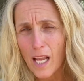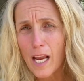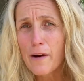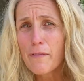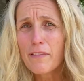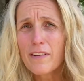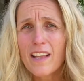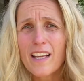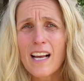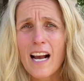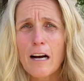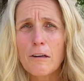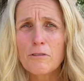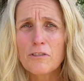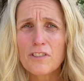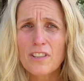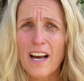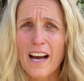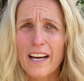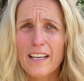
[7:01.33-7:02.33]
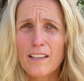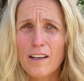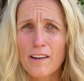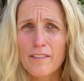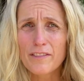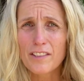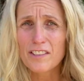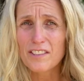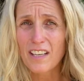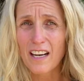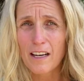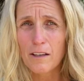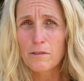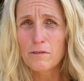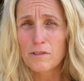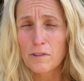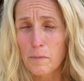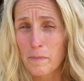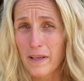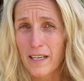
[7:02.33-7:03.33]
everything outside of the
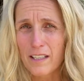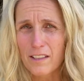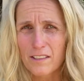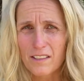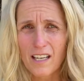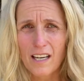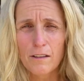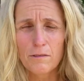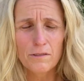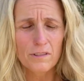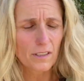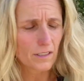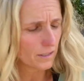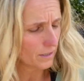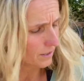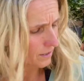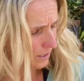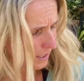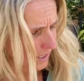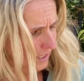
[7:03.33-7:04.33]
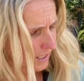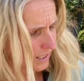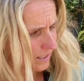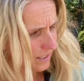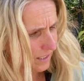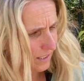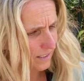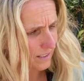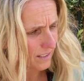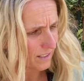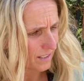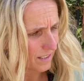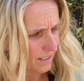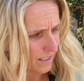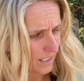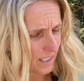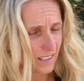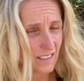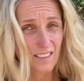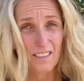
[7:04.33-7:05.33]
town, the bigger towns and the cities, it's
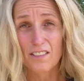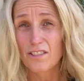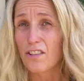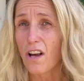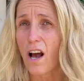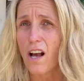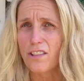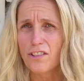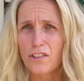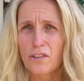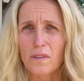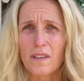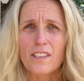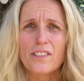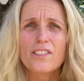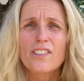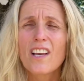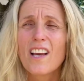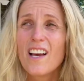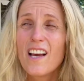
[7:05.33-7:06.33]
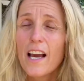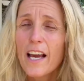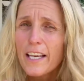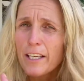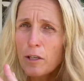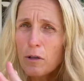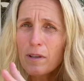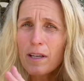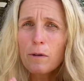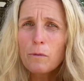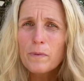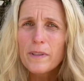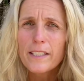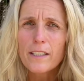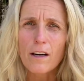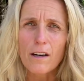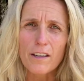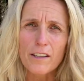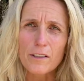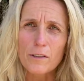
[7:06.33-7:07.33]
disastrous. You can read
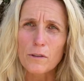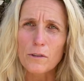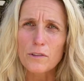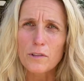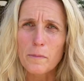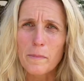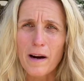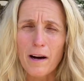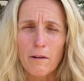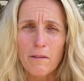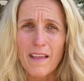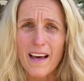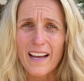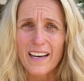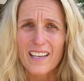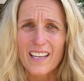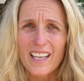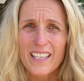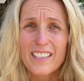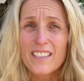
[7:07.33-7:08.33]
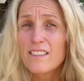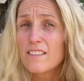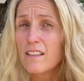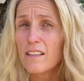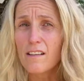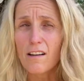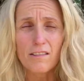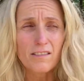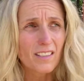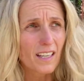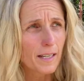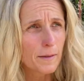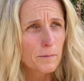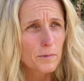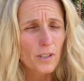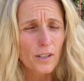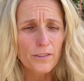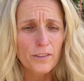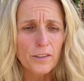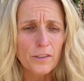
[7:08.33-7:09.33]
articles about that in the Tico Times,
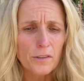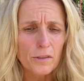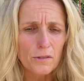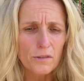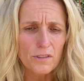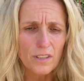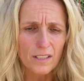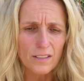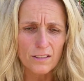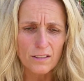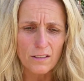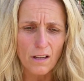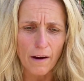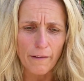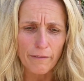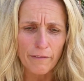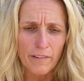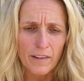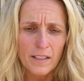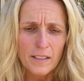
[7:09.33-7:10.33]
on the news and stuff.